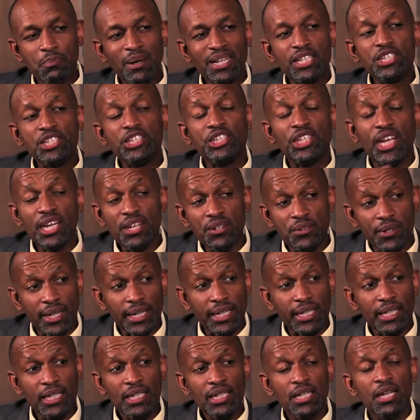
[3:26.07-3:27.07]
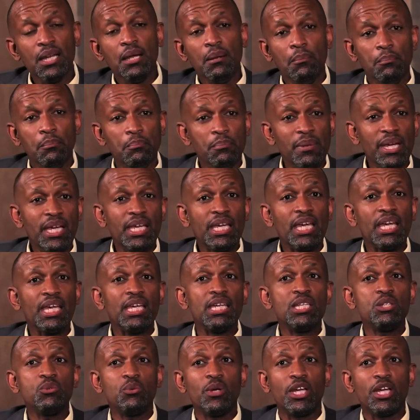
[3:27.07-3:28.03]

But generally, making it,